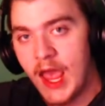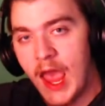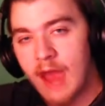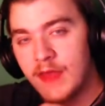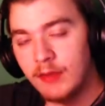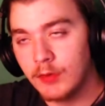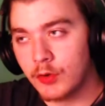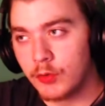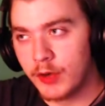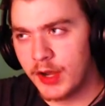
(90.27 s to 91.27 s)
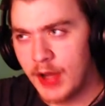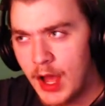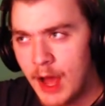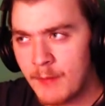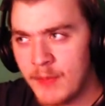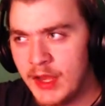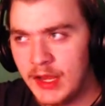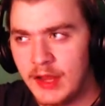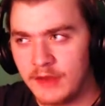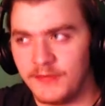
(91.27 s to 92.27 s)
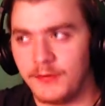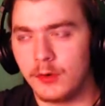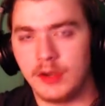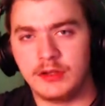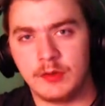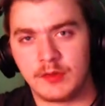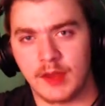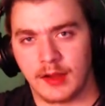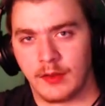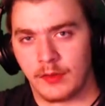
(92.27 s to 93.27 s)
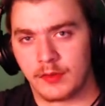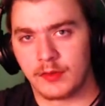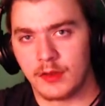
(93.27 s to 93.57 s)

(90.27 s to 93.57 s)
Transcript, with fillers: And then it recorded a minute and 42 seconds